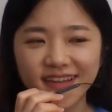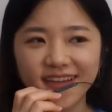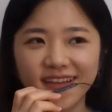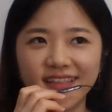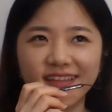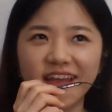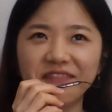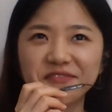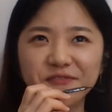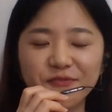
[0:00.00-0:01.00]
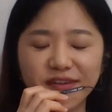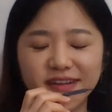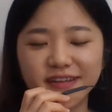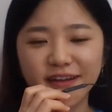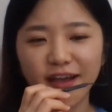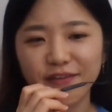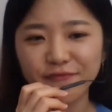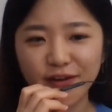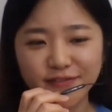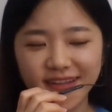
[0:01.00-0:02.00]
and after 1 year, I
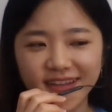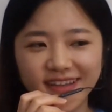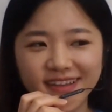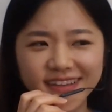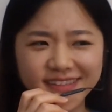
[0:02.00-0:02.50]
found that